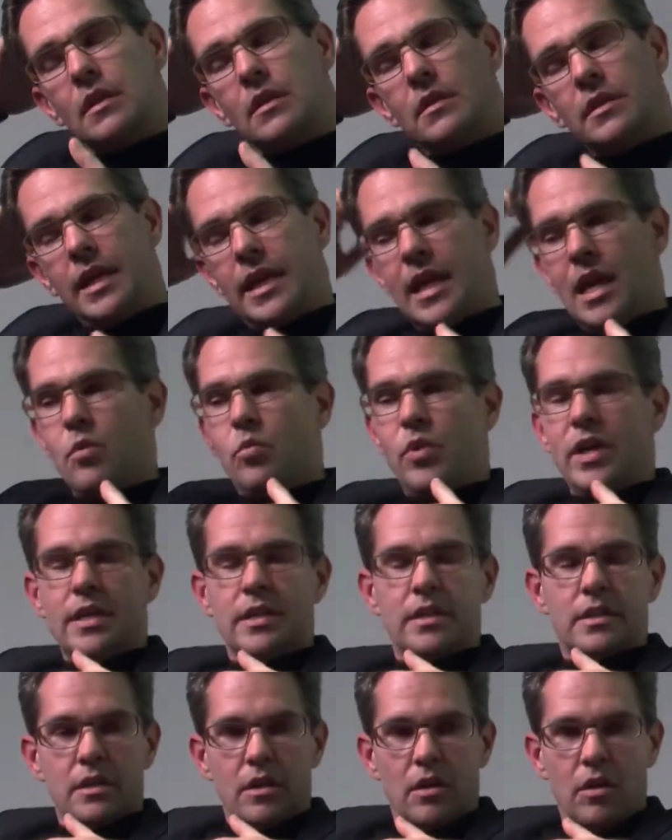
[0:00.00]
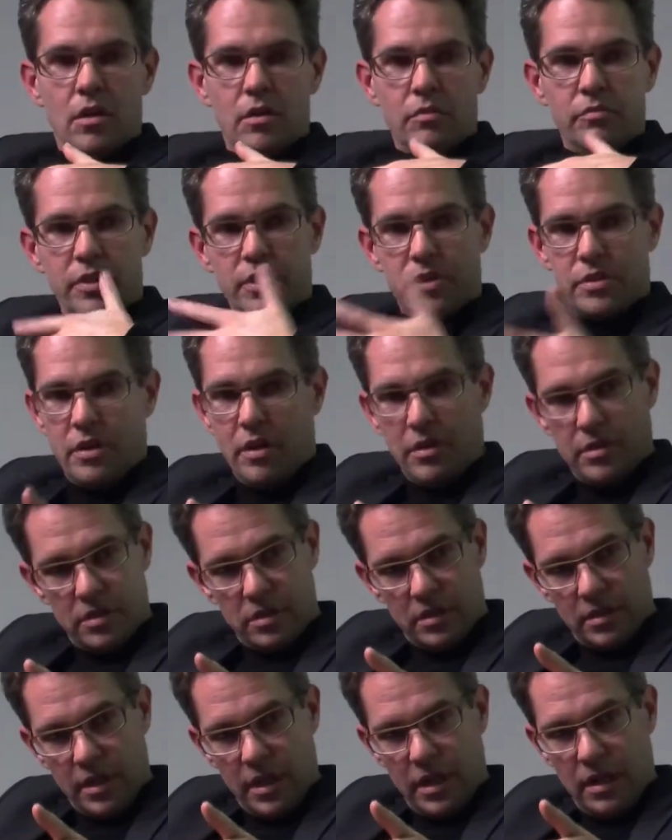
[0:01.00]
that I went on
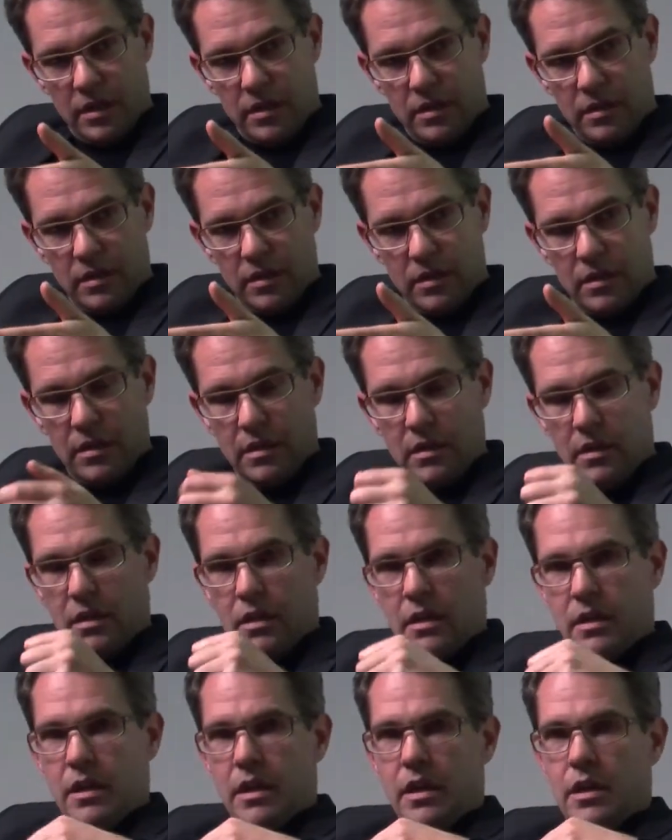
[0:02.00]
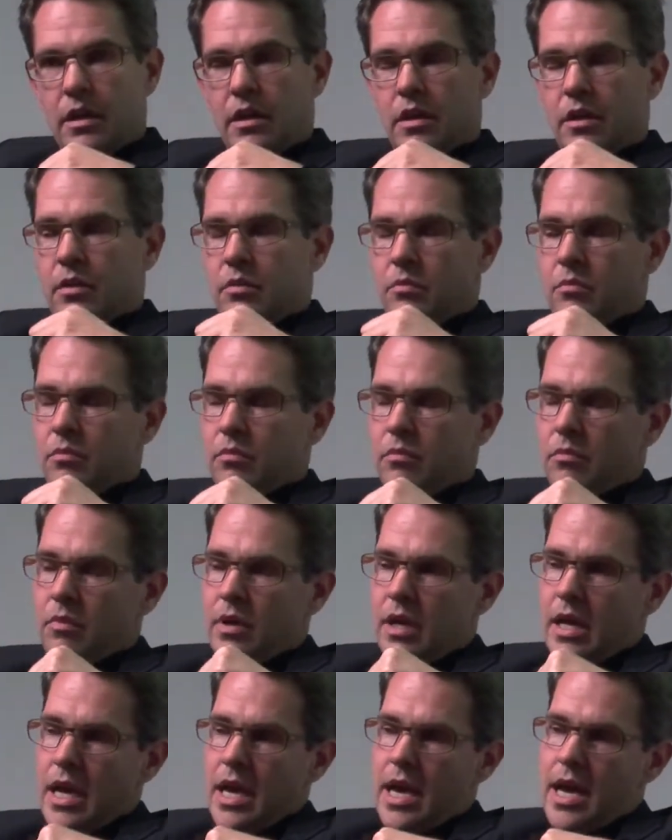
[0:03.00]
research there um,
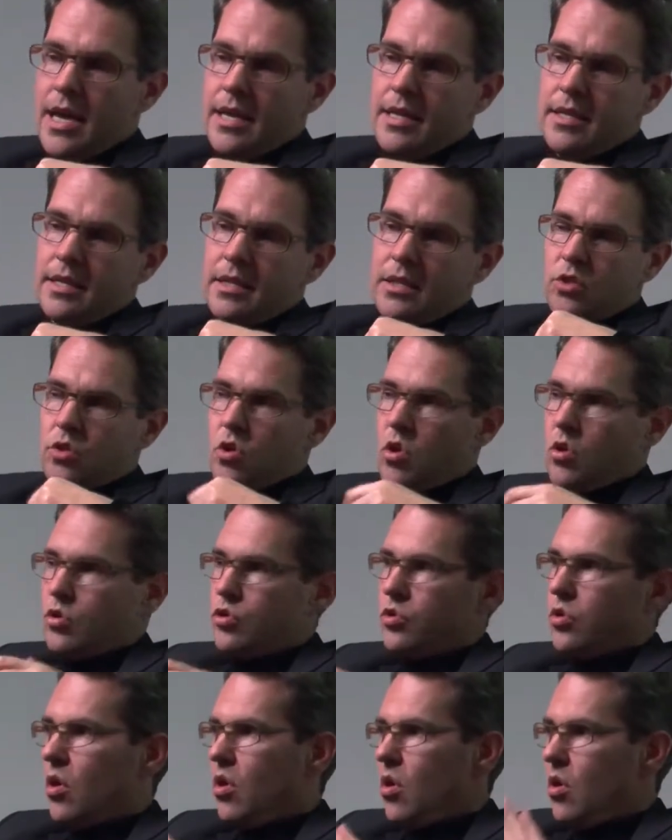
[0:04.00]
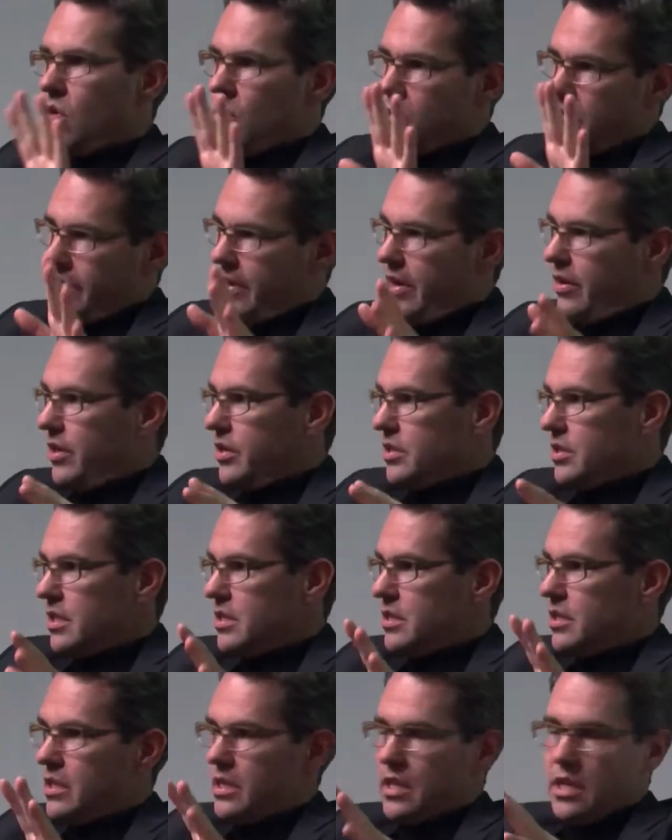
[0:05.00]
and talked to all the various
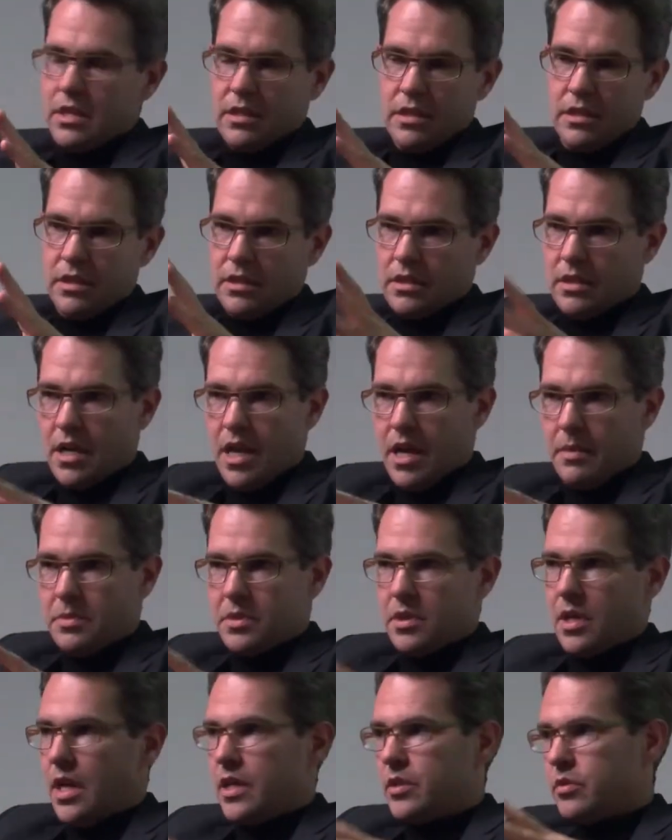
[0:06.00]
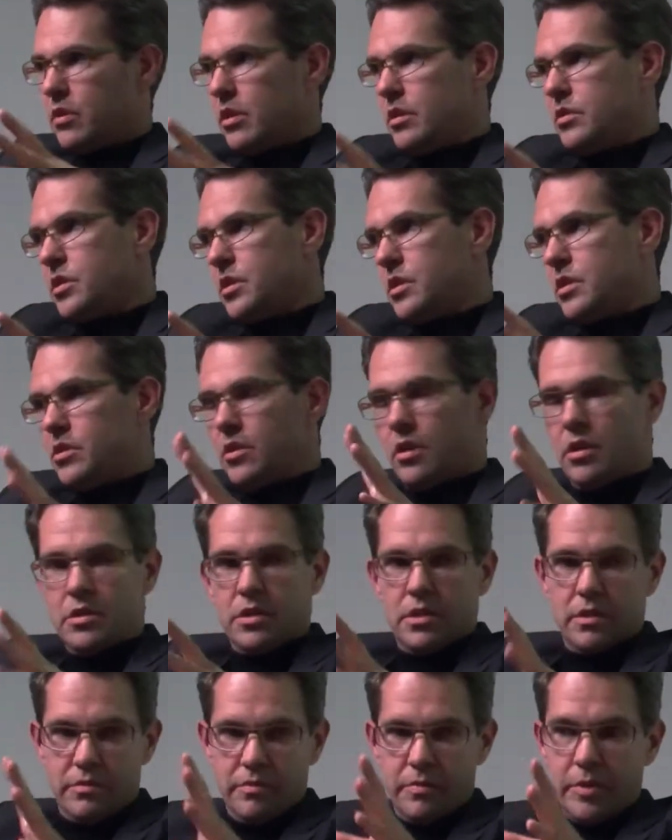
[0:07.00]
engineers and the types, the hydrologists, the
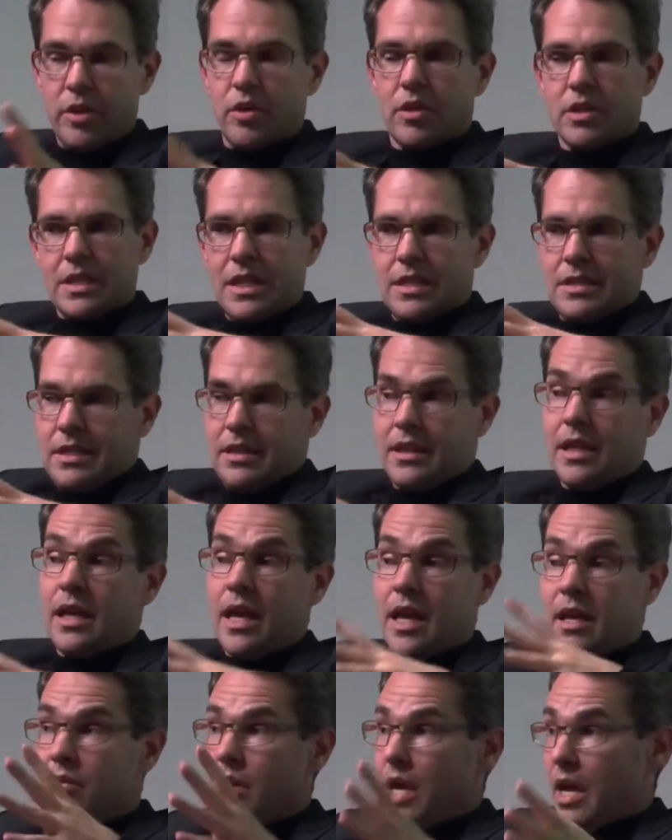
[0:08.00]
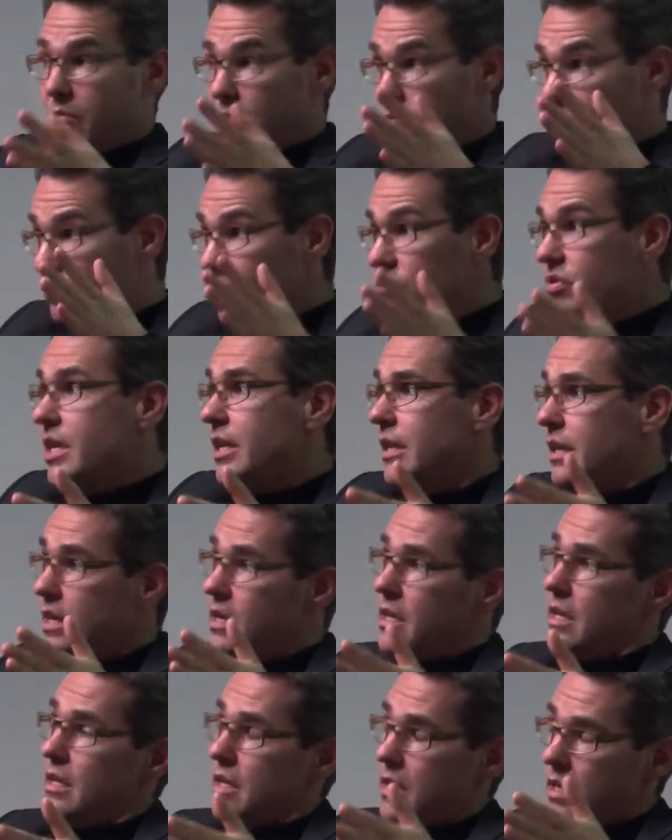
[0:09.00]
geologists, because I said that I, I would really
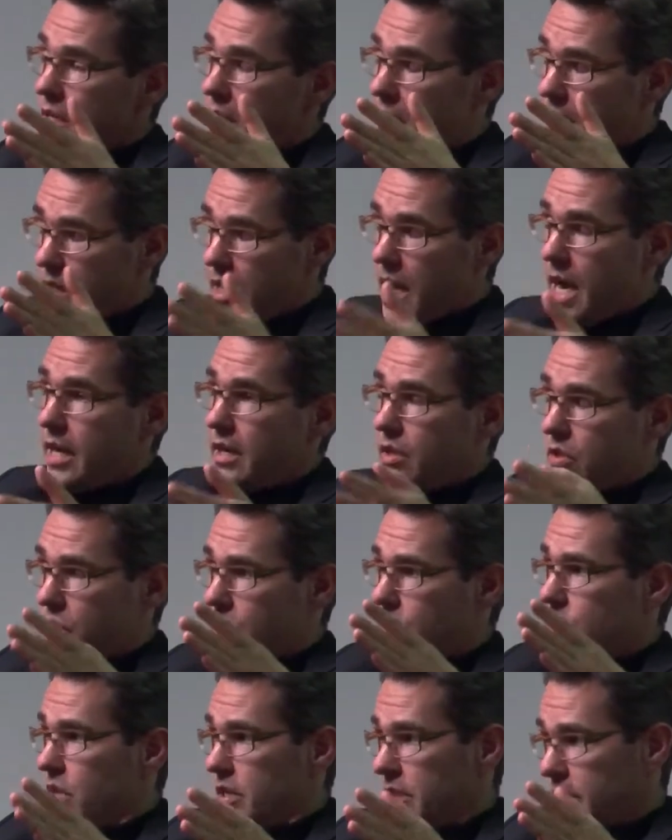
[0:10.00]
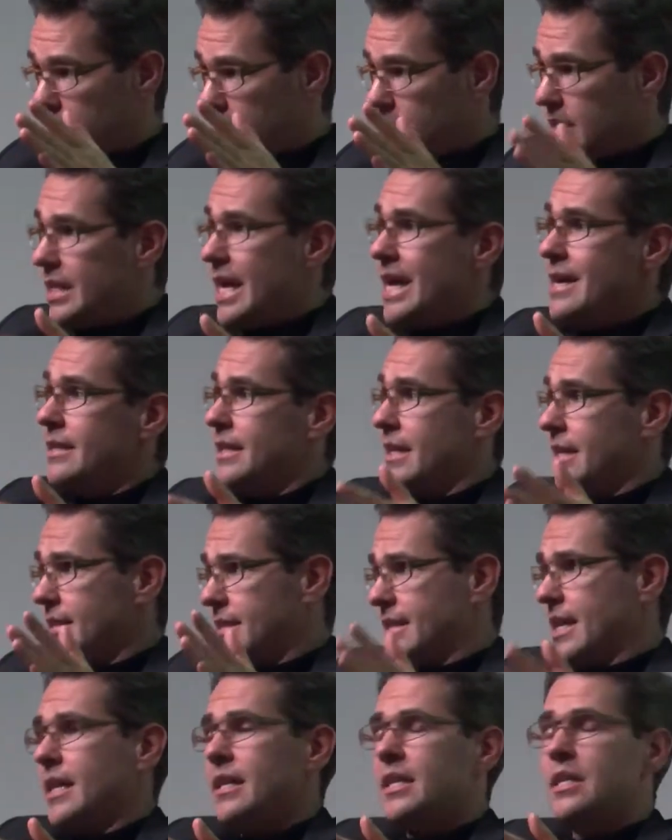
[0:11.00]
like to understand
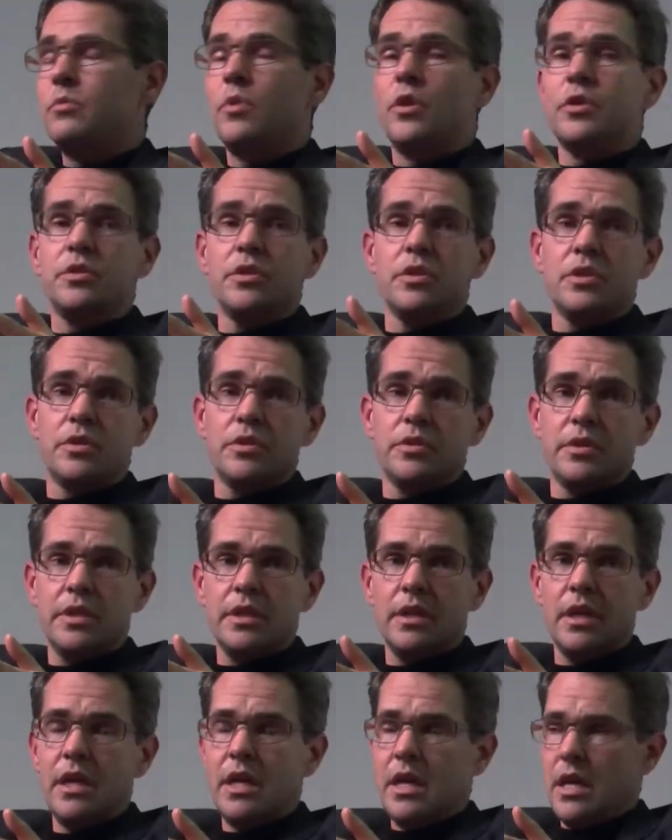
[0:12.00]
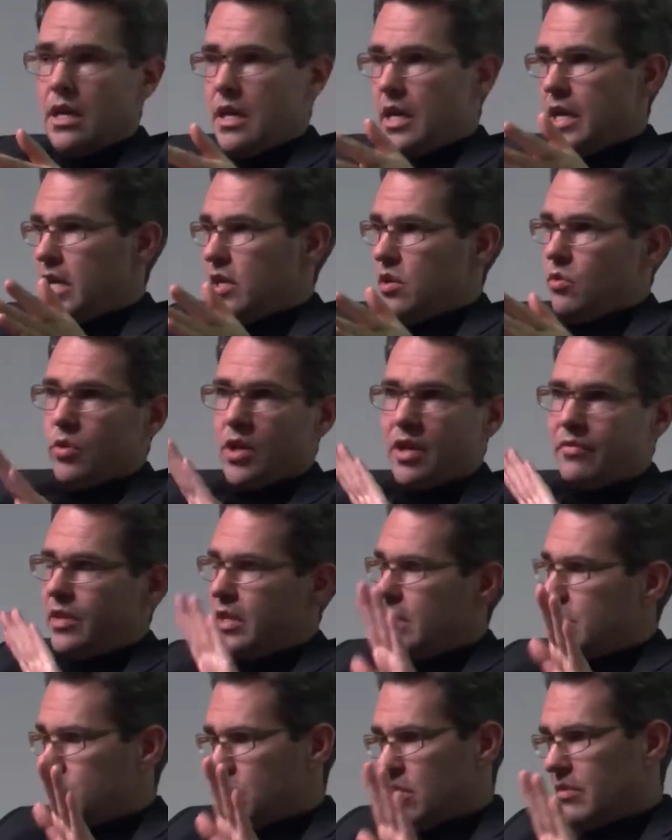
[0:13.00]
exactly what you're doing. I don't have
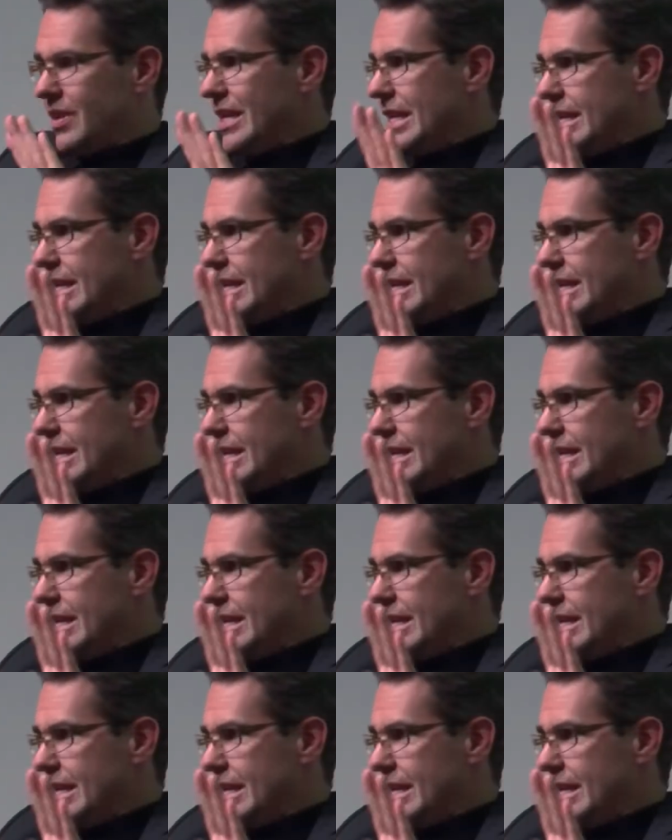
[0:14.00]
any sort of